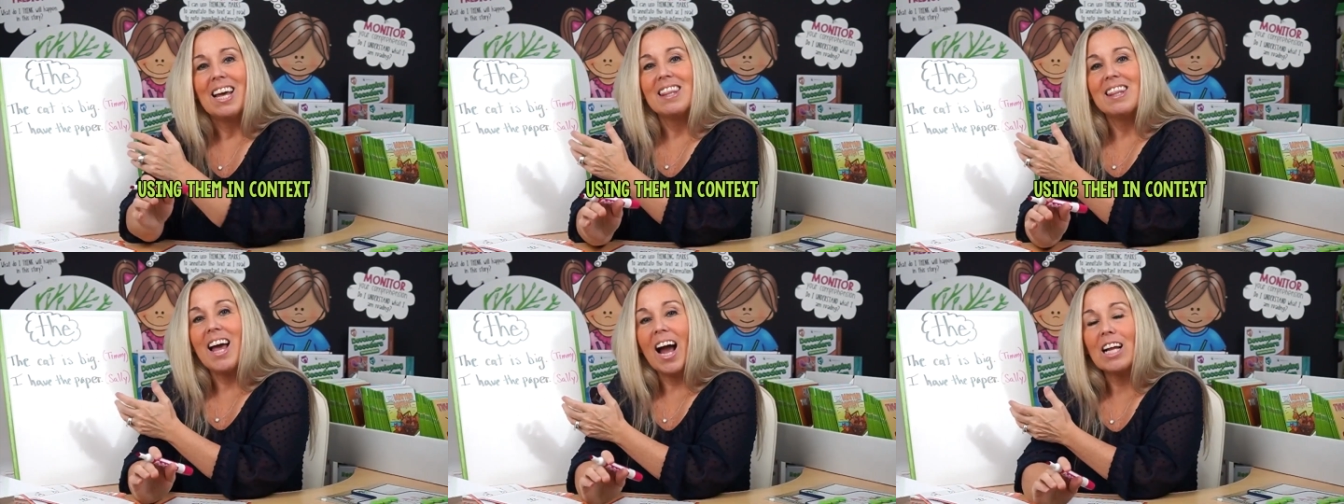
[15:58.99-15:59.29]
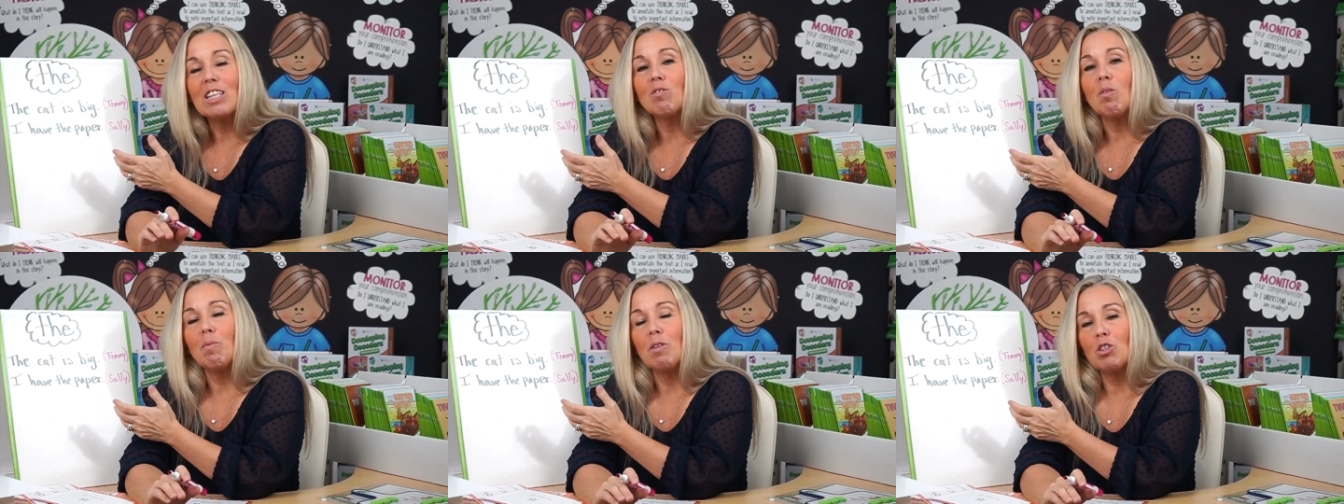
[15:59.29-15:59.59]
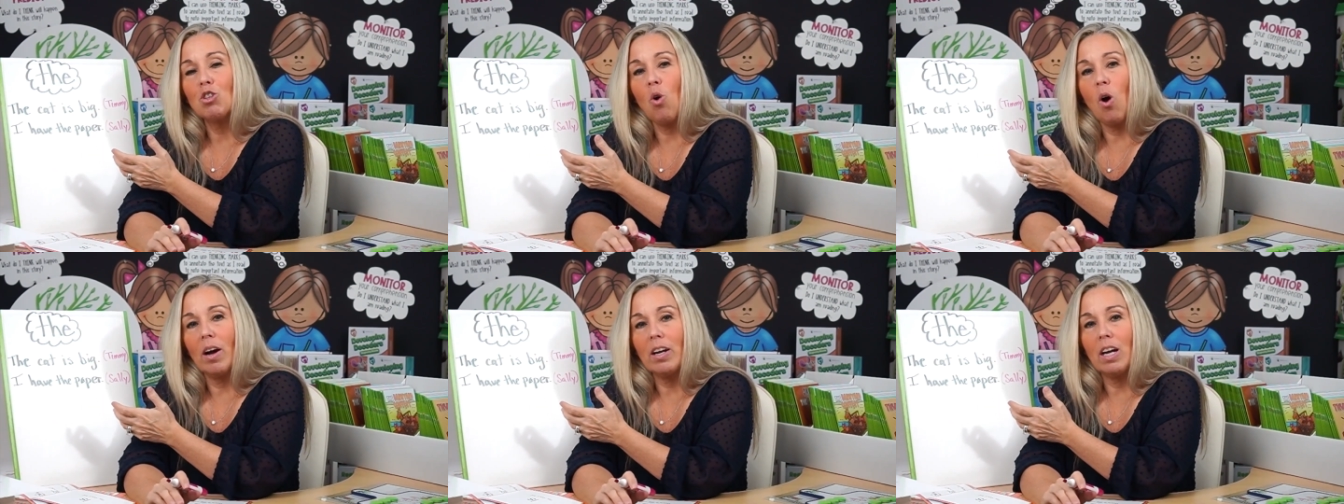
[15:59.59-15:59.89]
That's what we're
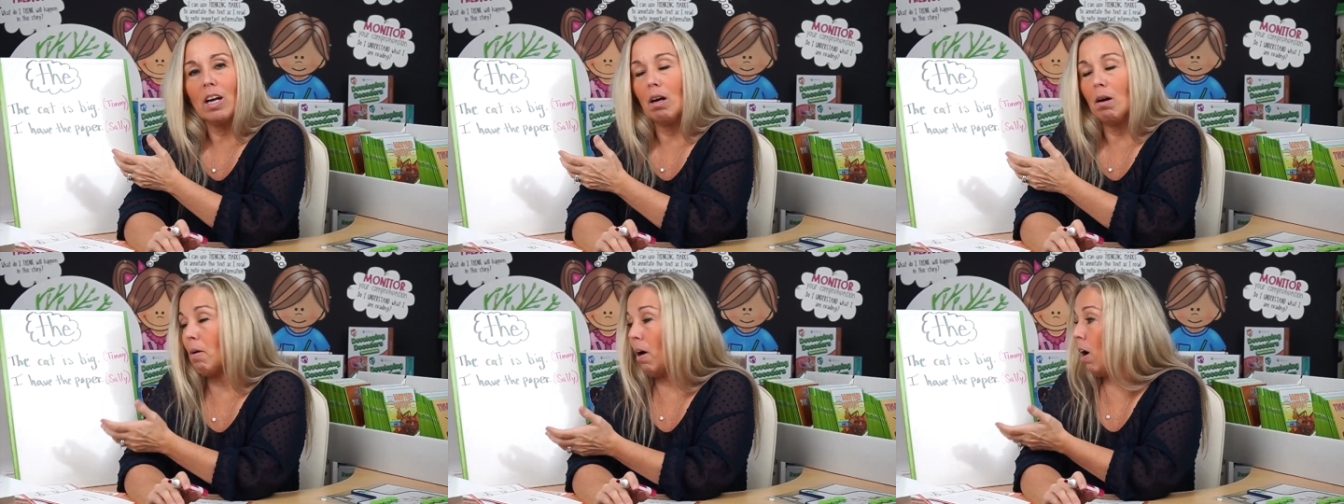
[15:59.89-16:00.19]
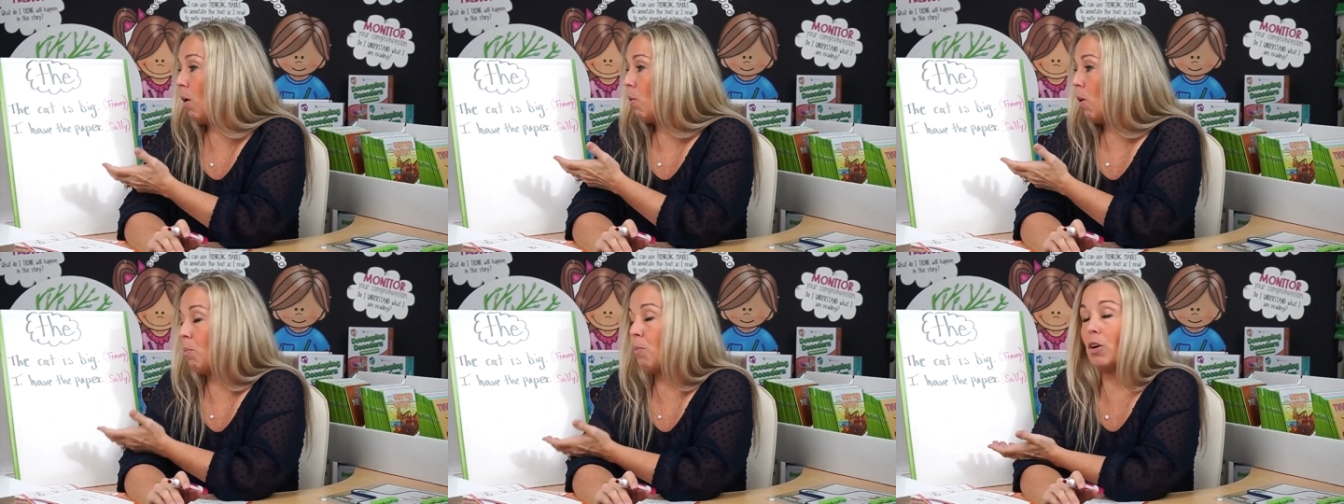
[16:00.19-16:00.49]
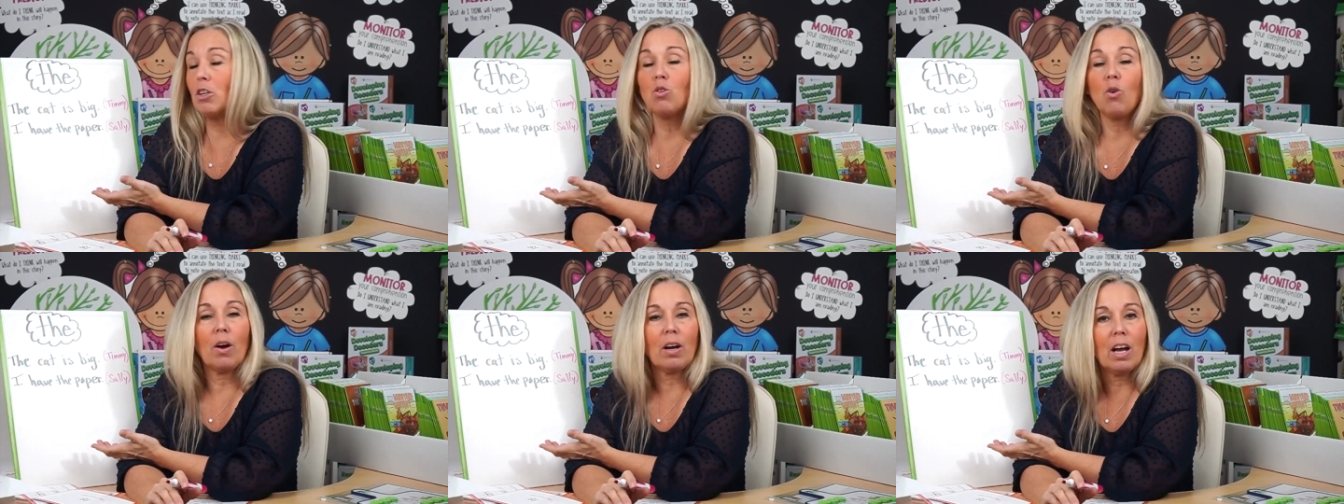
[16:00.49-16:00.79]
talking about when
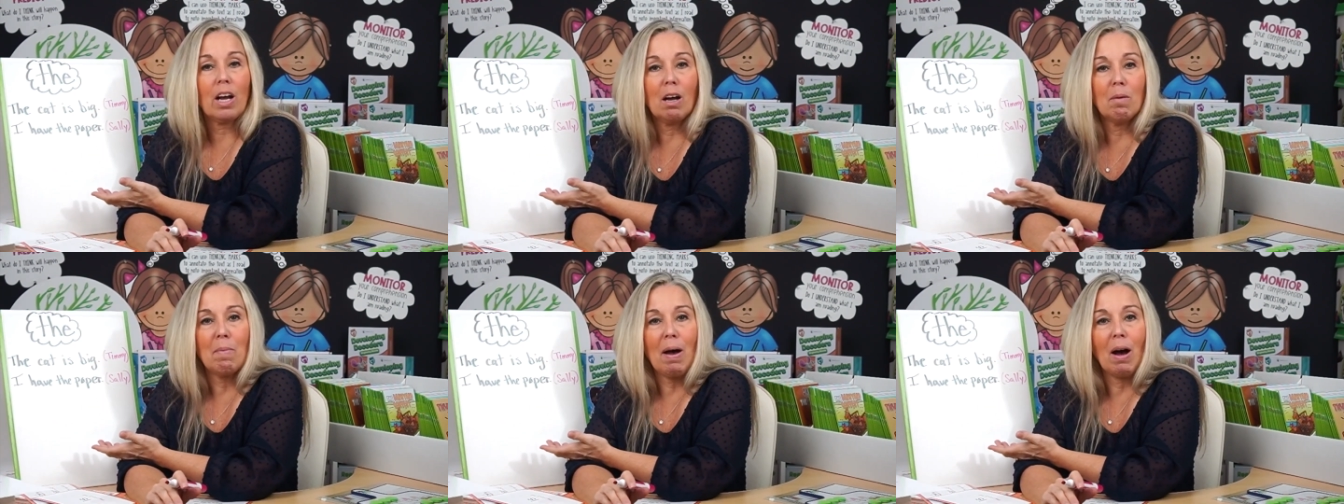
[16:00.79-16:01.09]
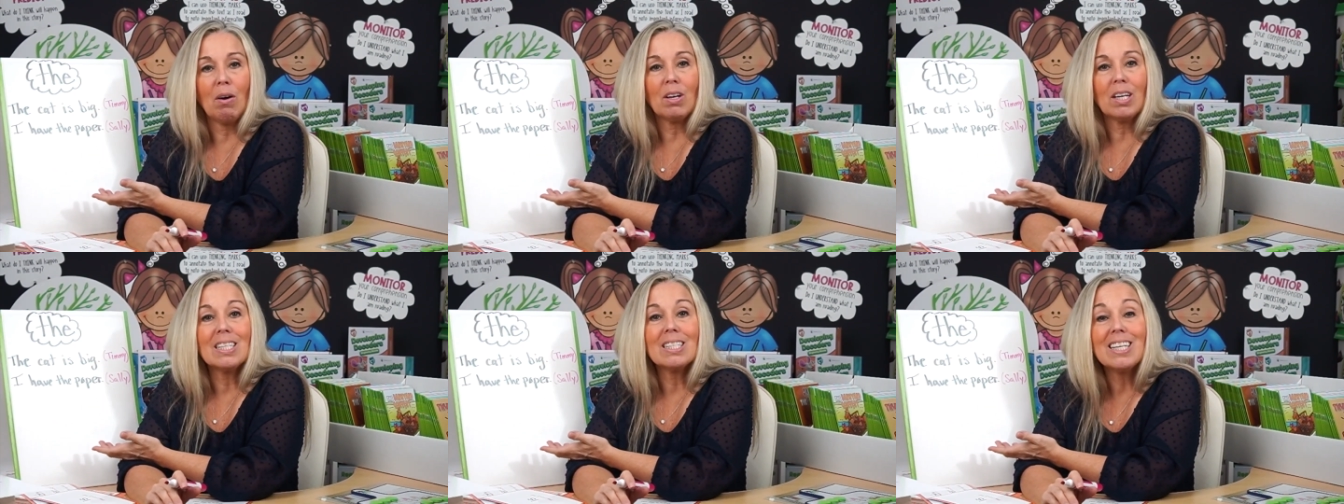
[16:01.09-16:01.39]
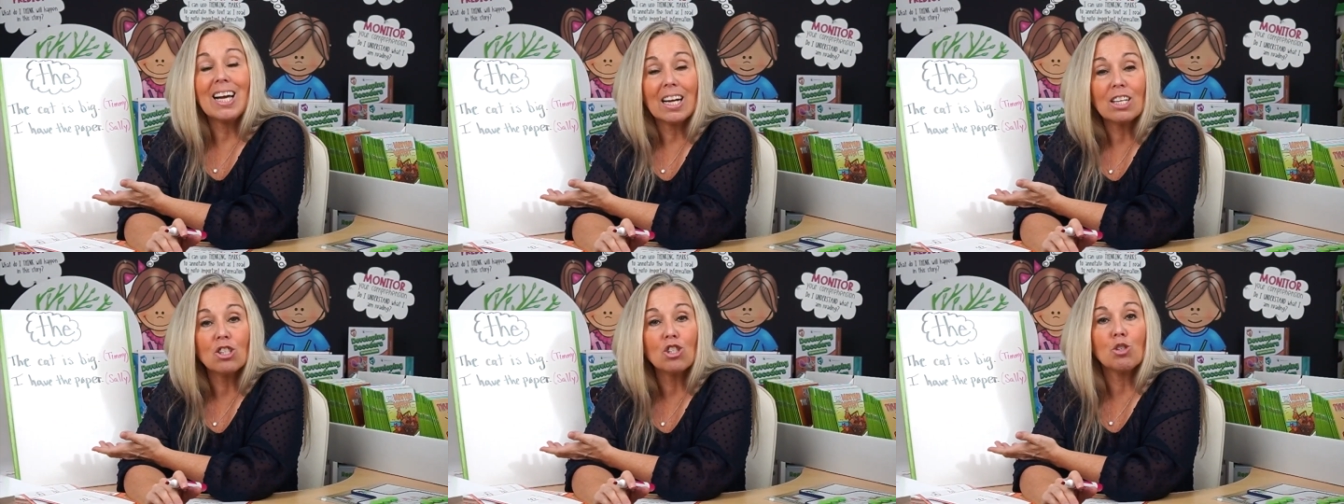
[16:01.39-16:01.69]
we're talking about
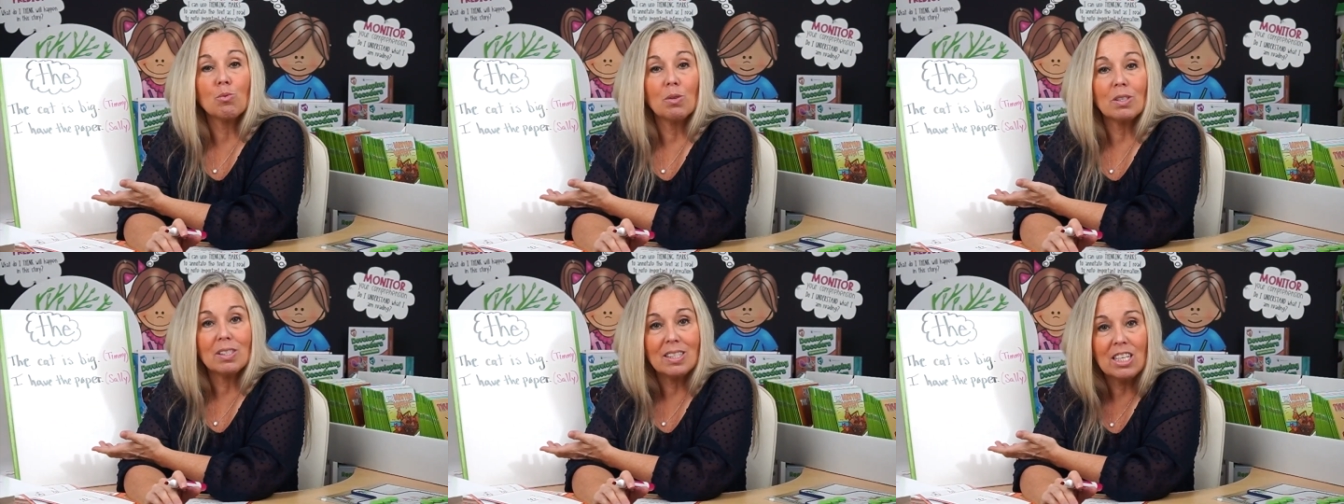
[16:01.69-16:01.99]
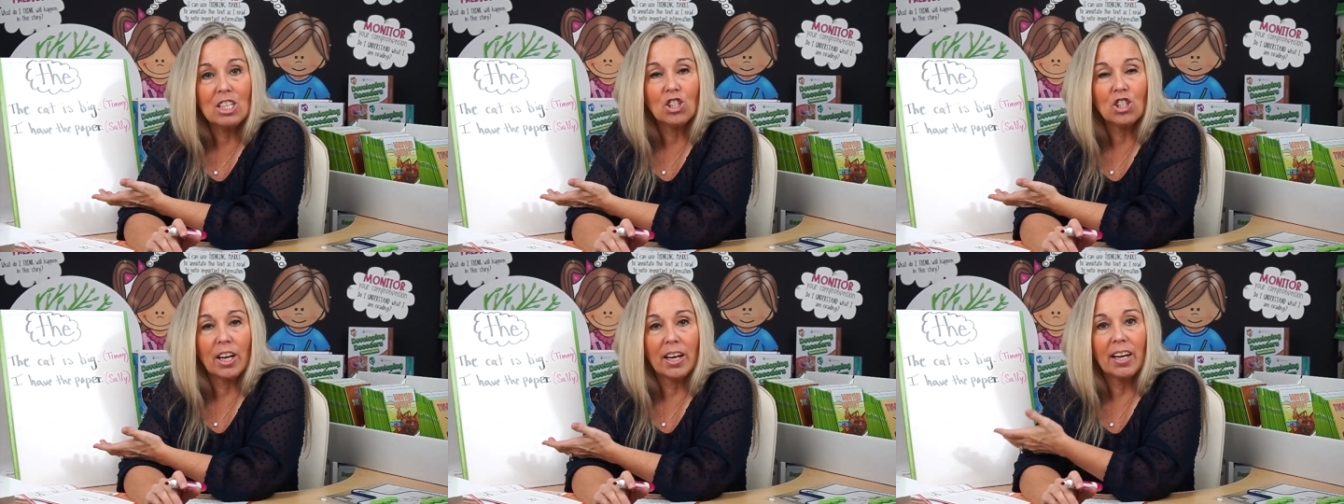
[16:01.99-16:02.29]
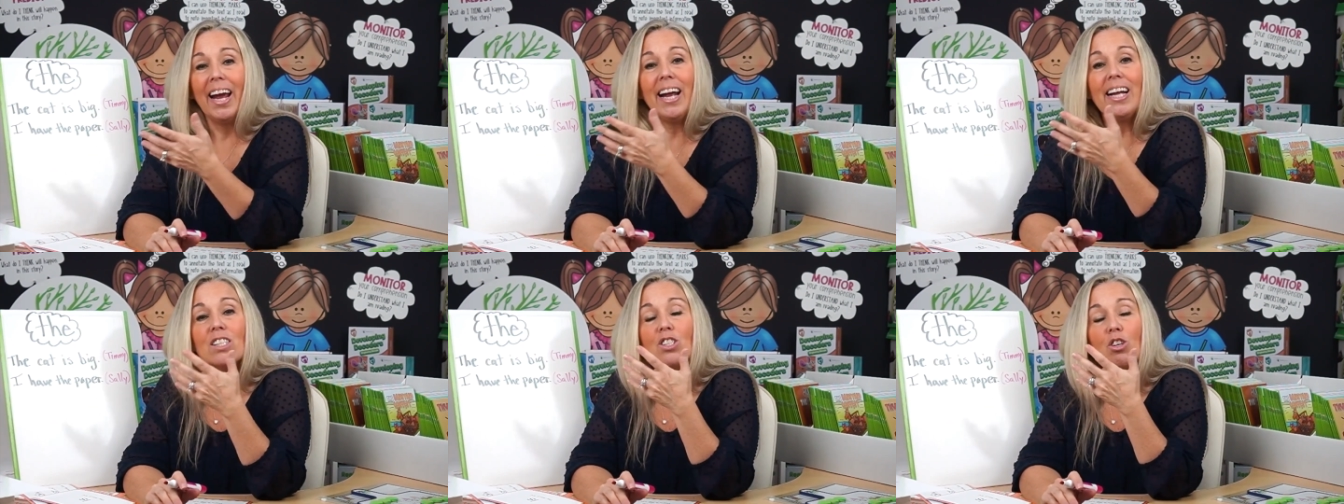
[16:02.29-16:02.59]
contextual
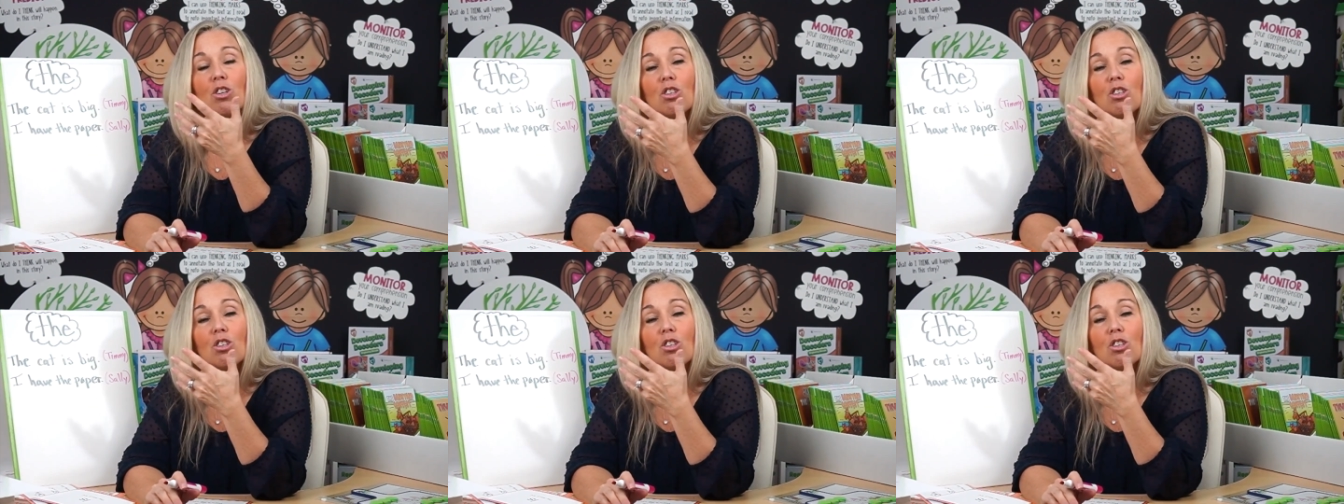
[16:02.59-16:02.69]
teaching. It's